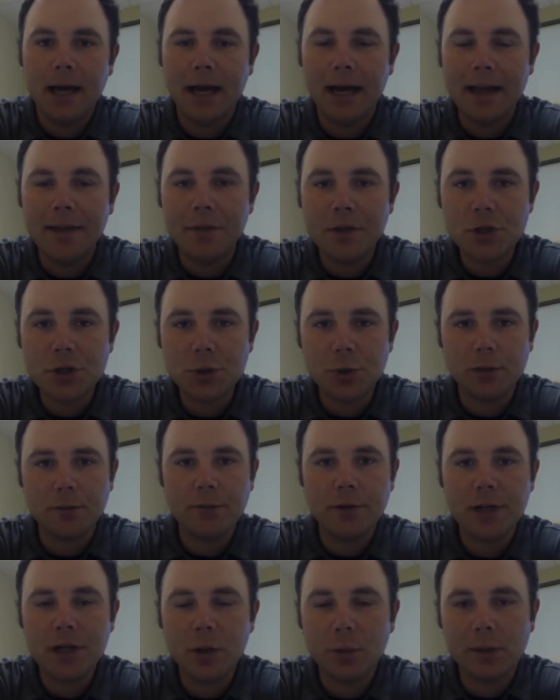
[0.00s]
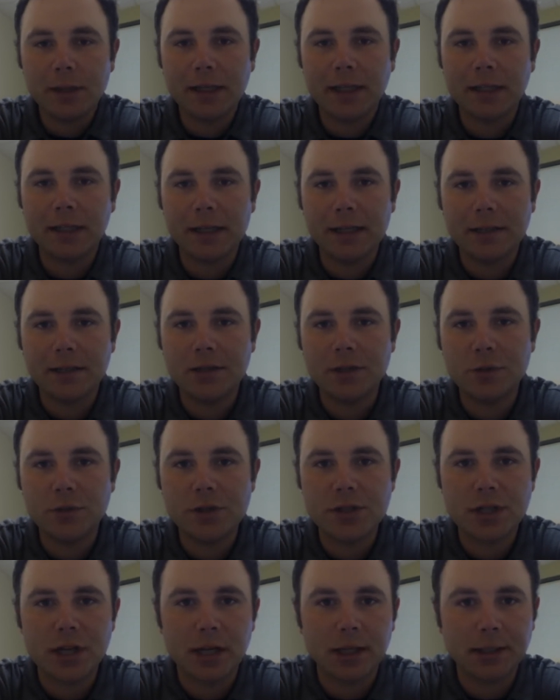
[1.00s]
In this short video, what I'd like to do
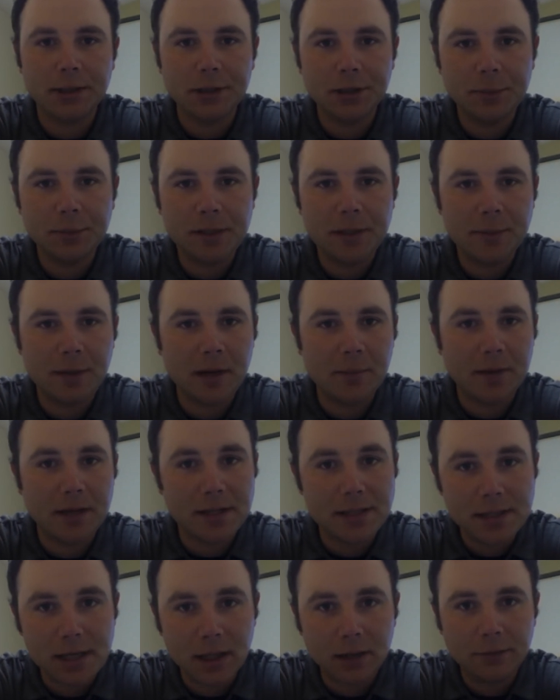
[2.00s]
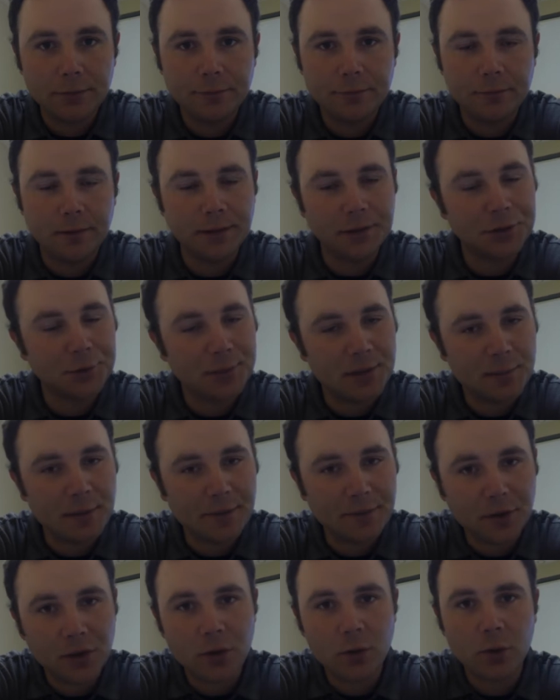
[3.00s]
is talk a little bit about myself, a little bit
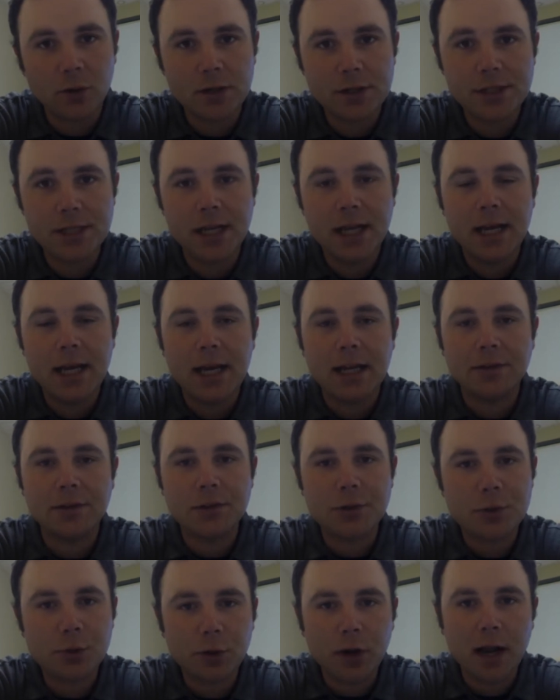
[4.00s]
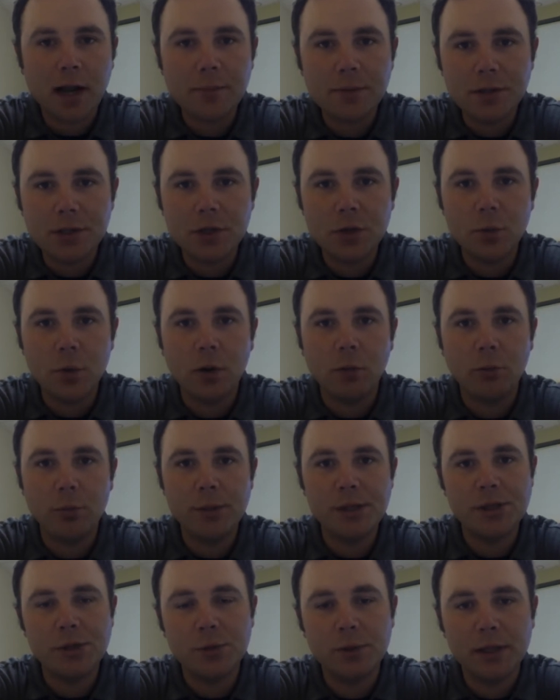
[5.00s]
about the course, and to describe to you what we'll be
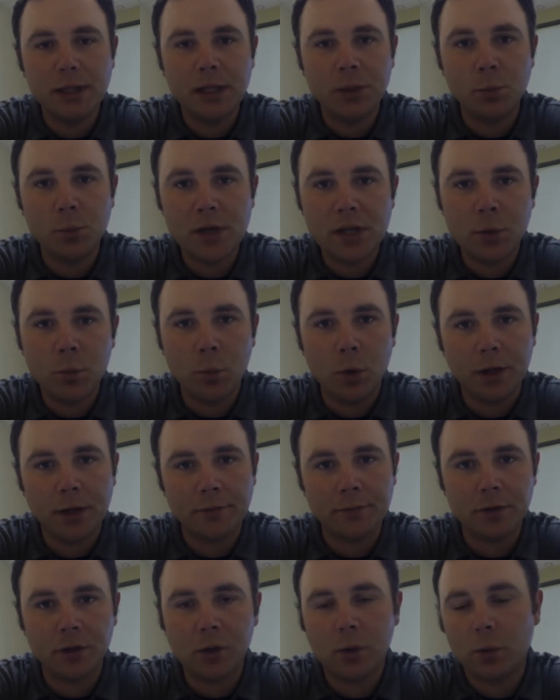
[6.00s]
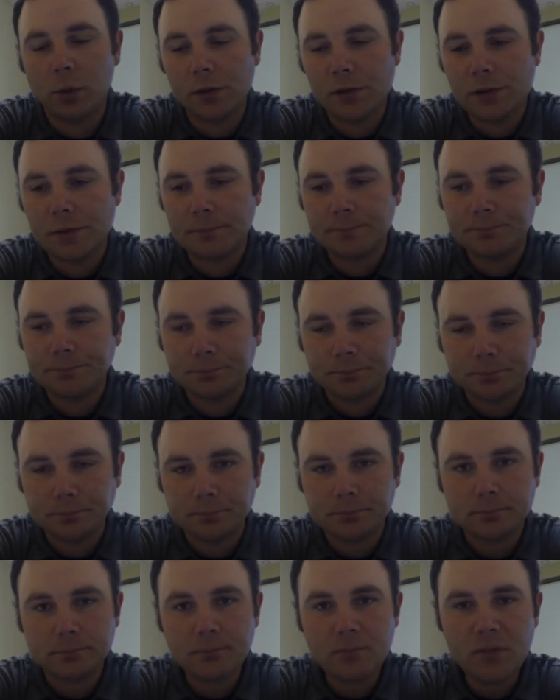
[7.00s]
doing in week one of the course.
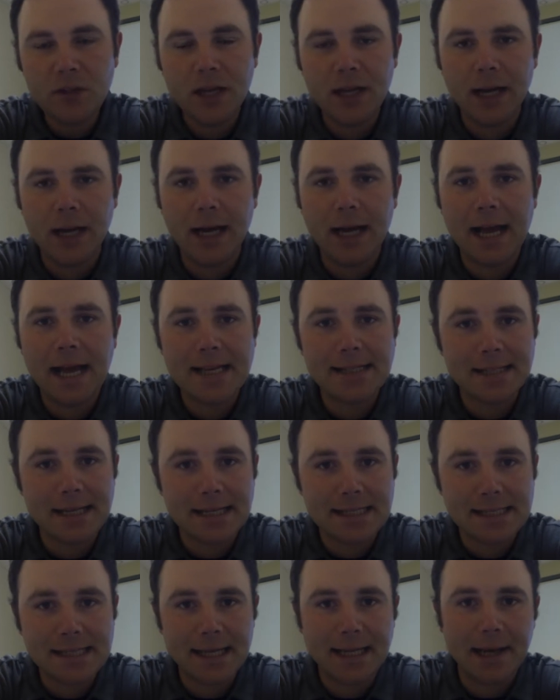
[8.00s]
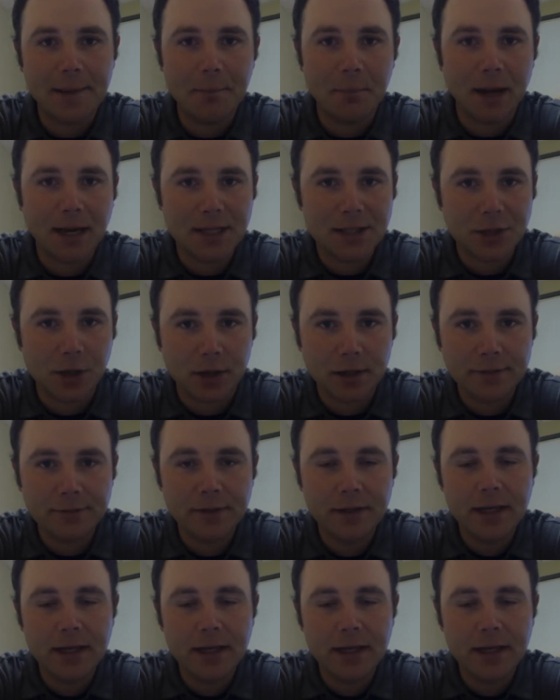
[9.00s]
As I said, I'm Mike Tardif.